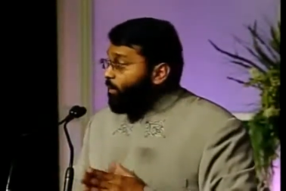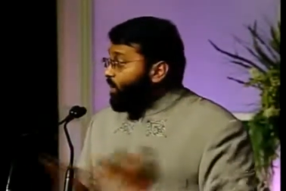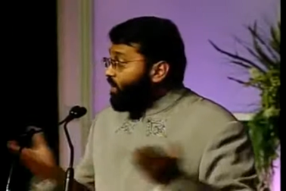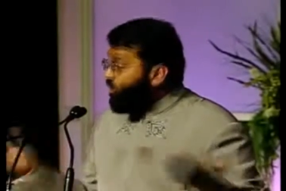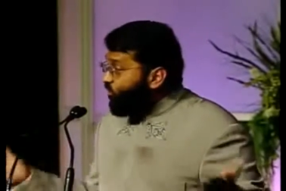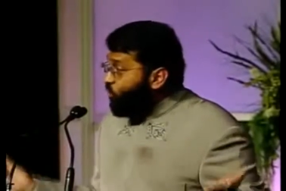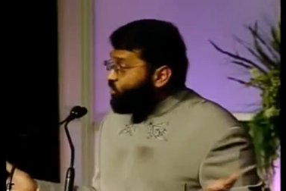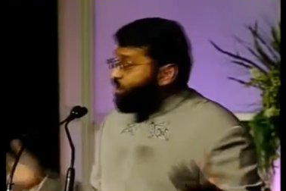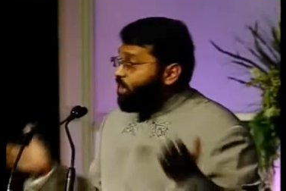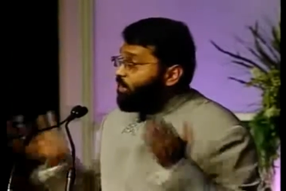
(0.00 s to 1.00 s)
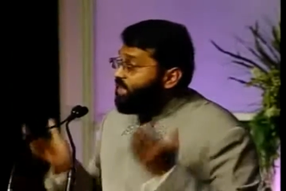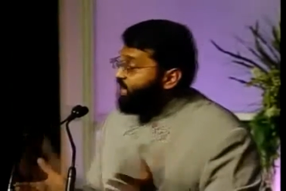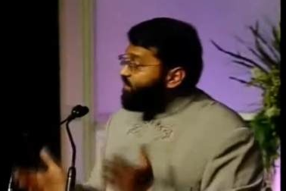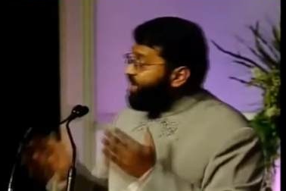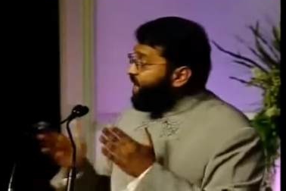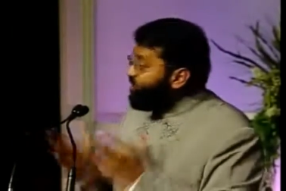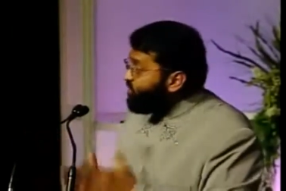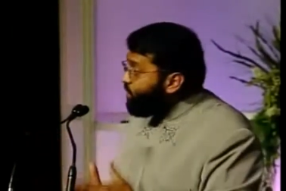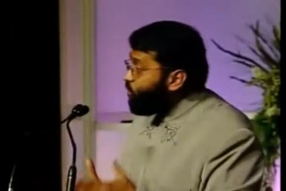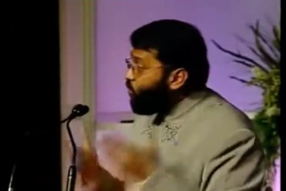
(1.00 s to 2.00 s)
But unfortunately we even have
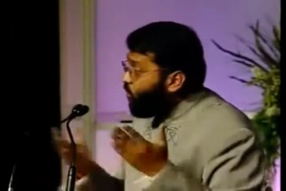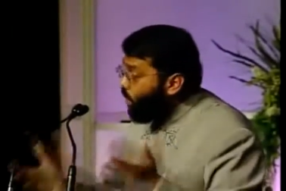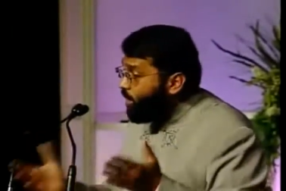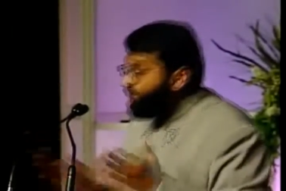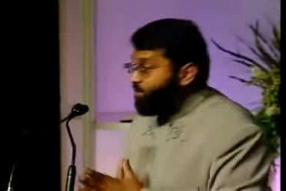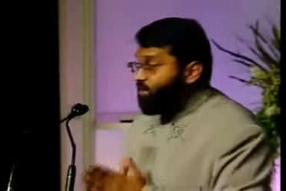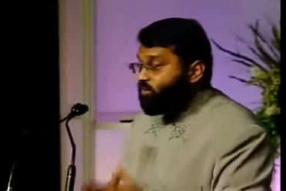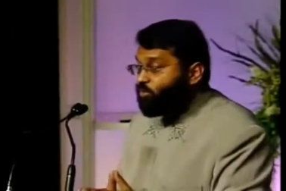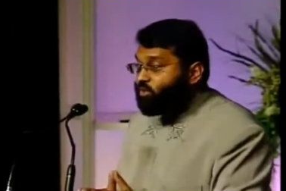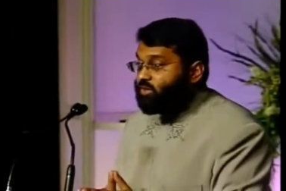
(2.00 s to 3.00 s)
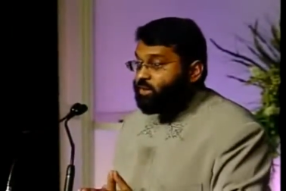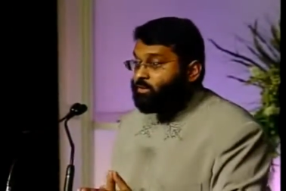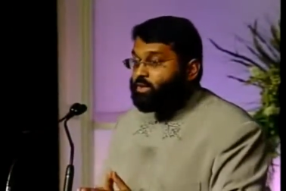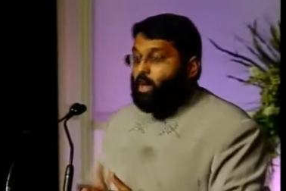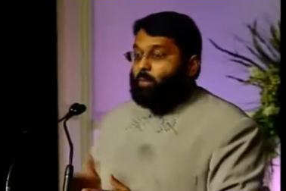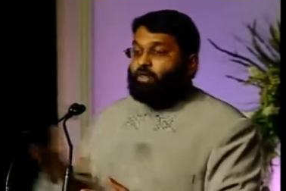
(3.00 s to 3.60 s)
some who call themselves Muslims,